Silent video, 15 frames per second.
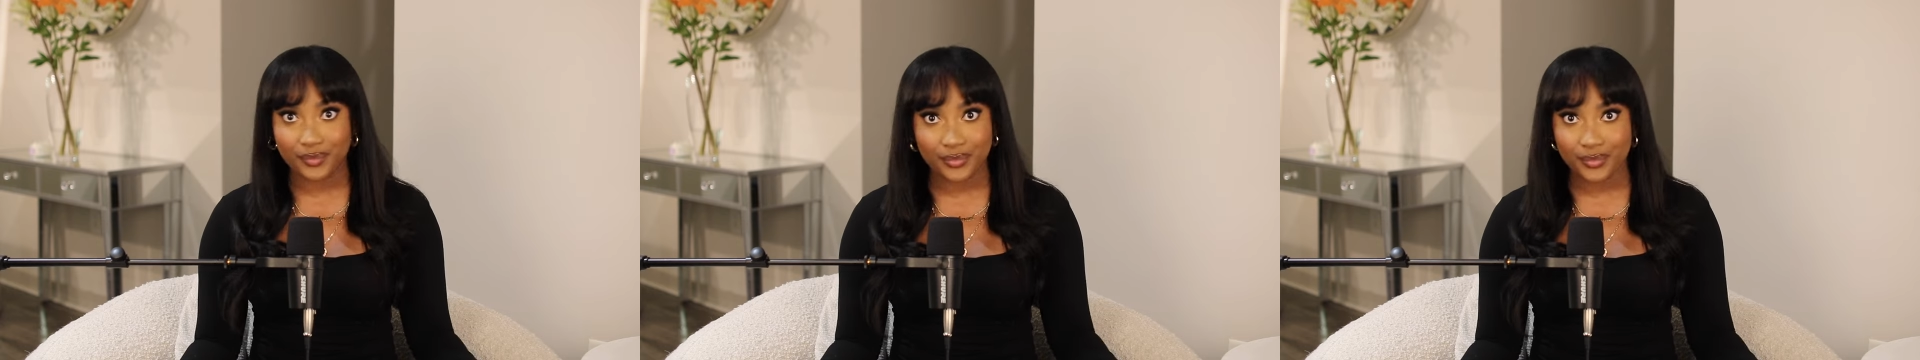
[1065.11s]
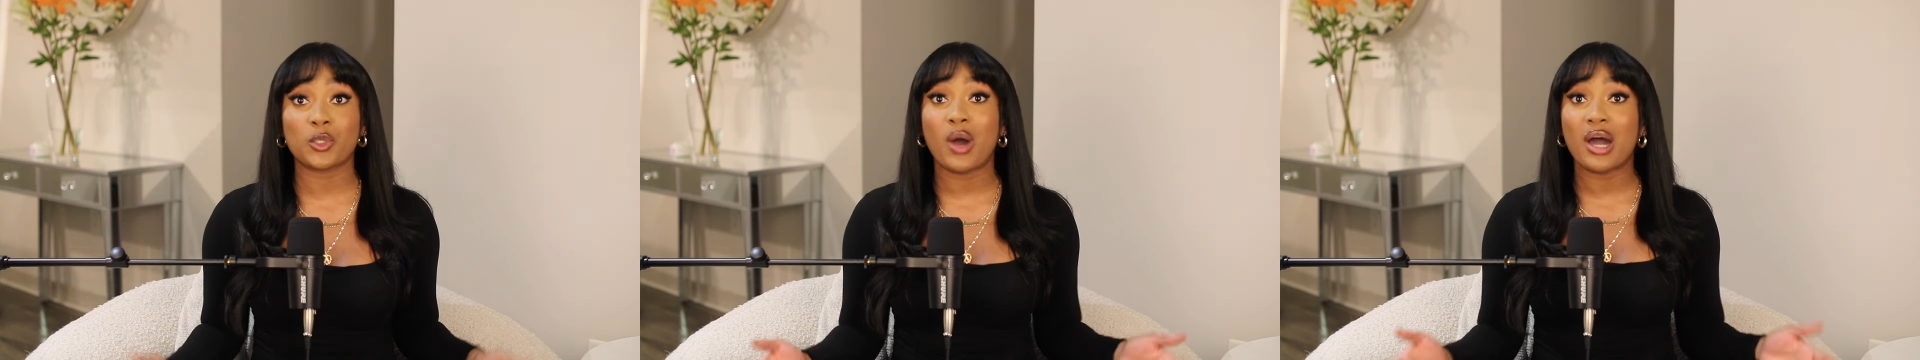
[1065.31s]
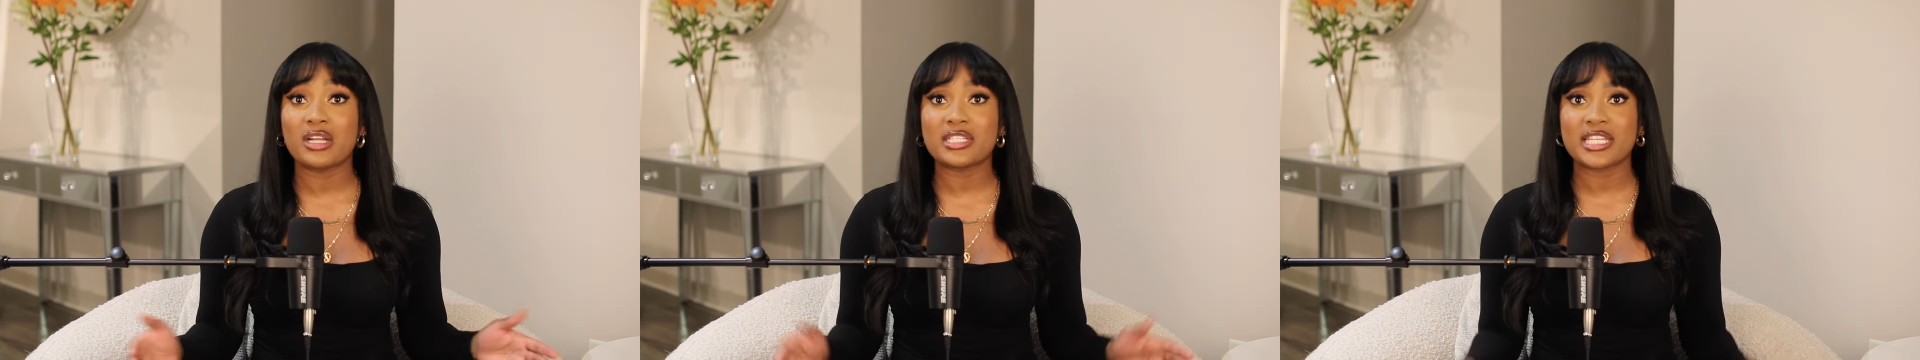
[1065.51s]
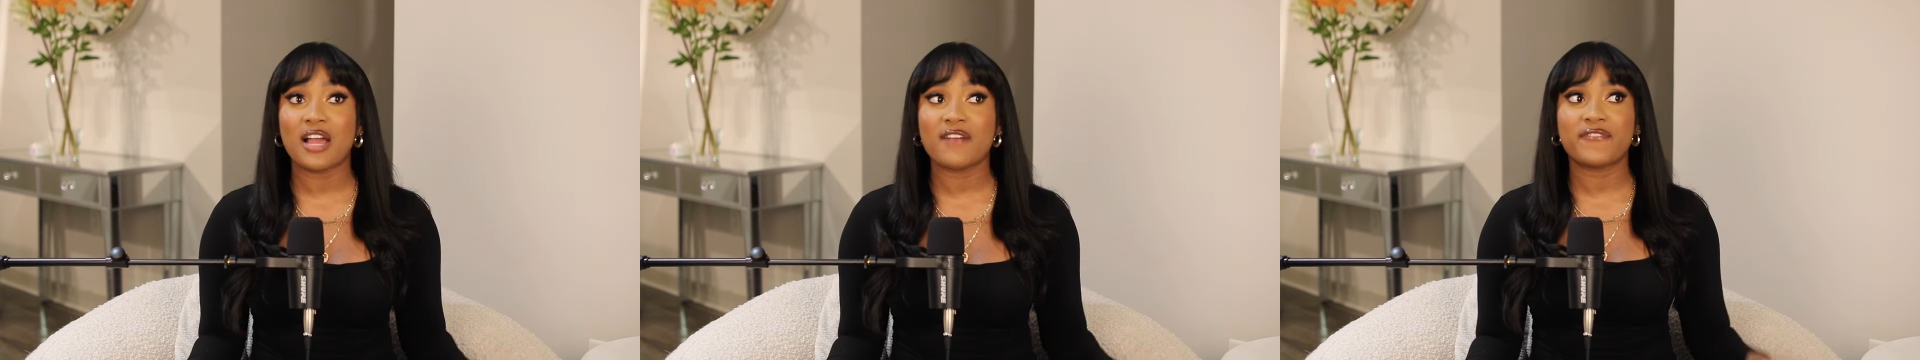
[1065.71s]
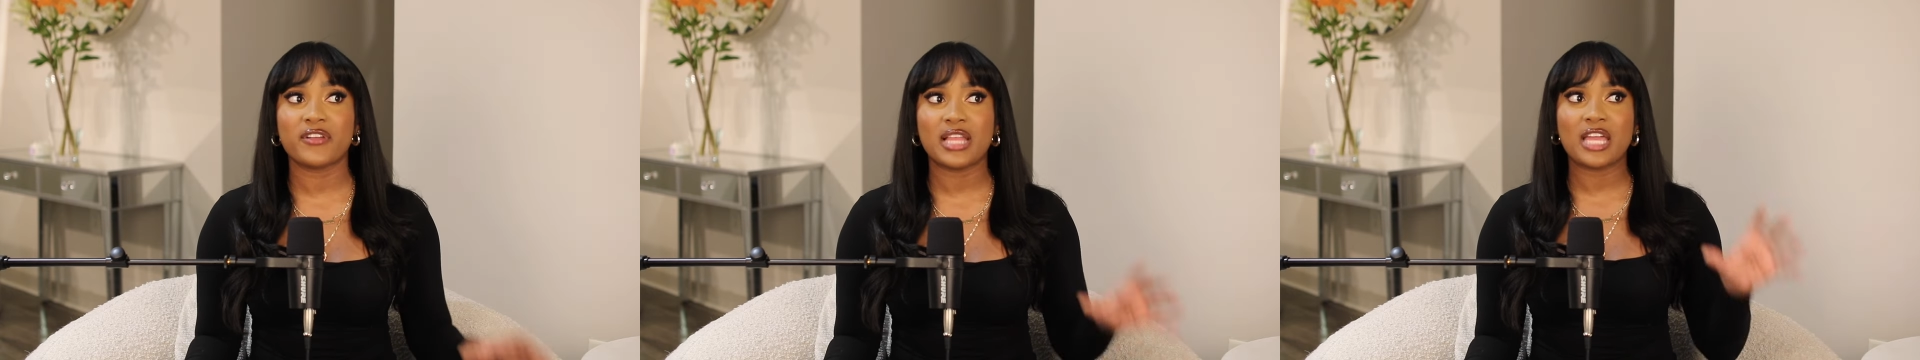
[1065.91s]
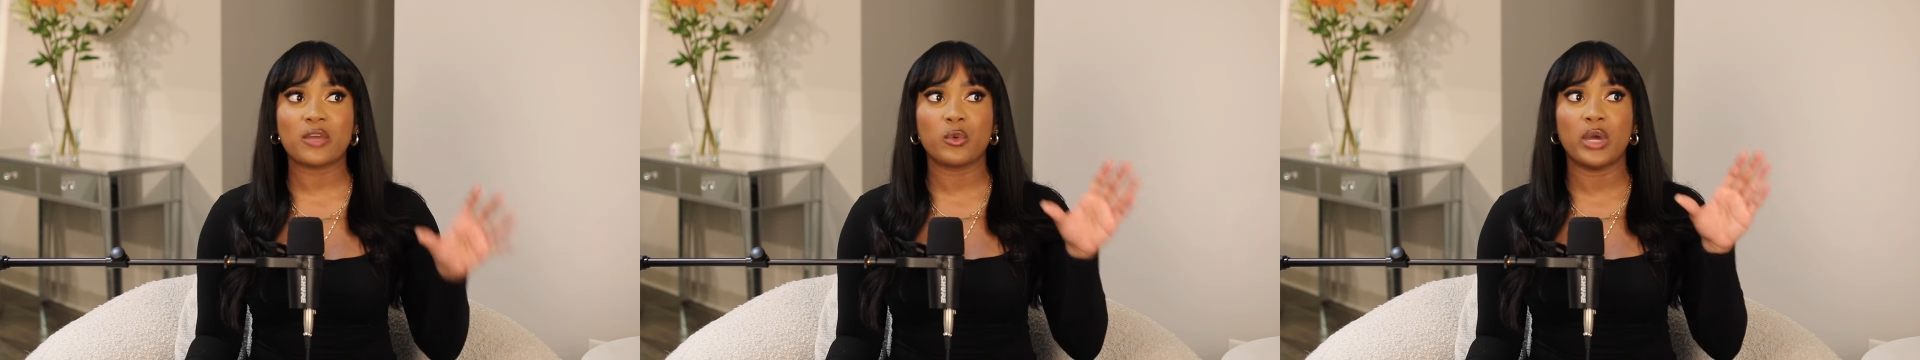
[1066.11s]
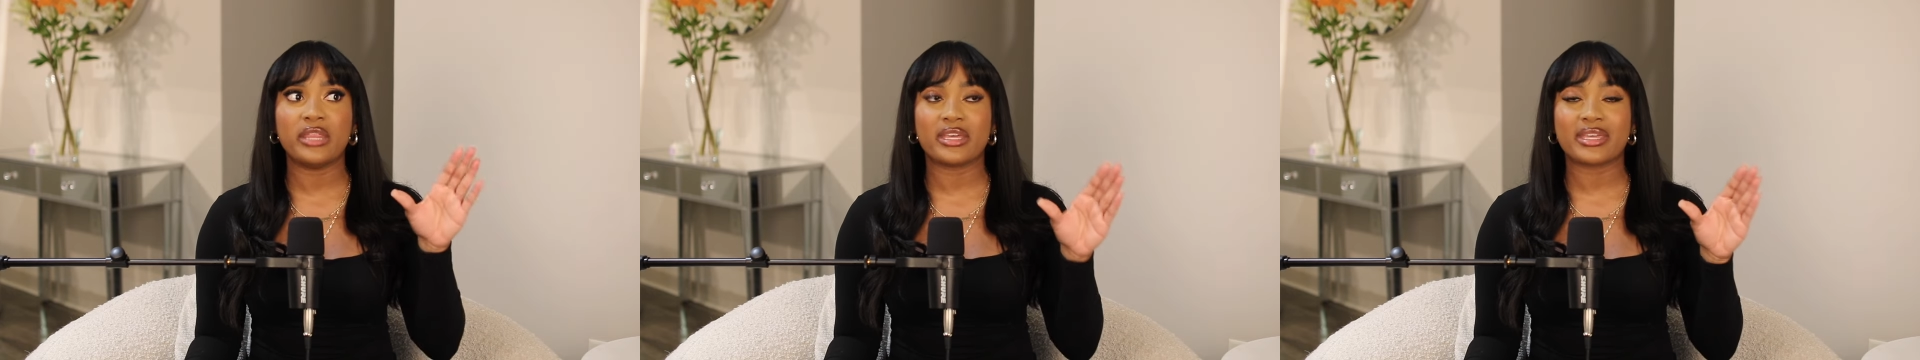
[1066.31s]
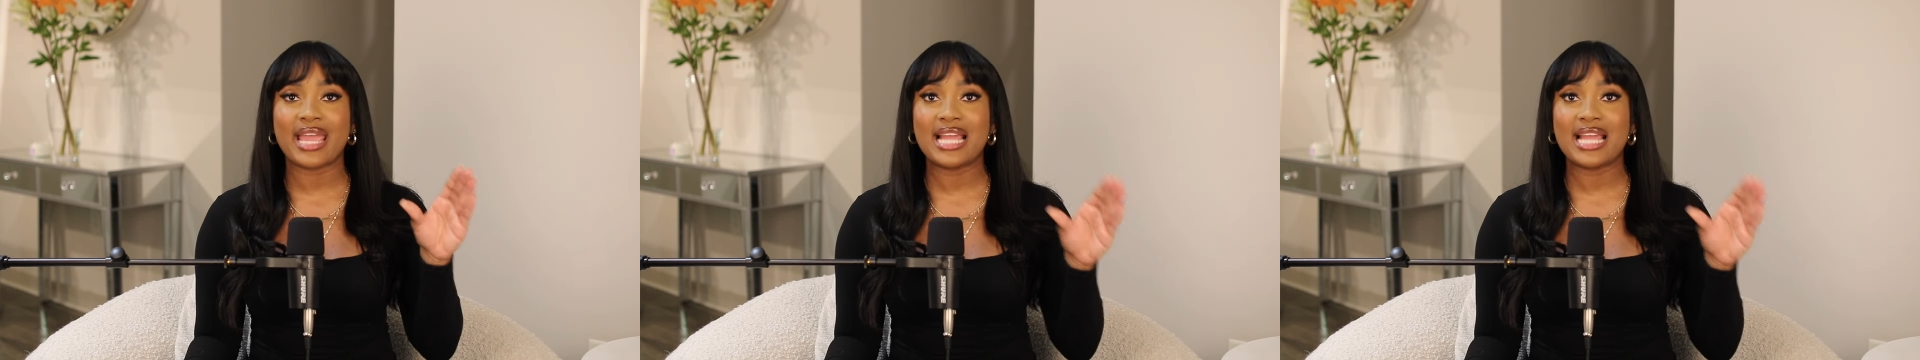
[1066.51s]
So honestly, I feel like in the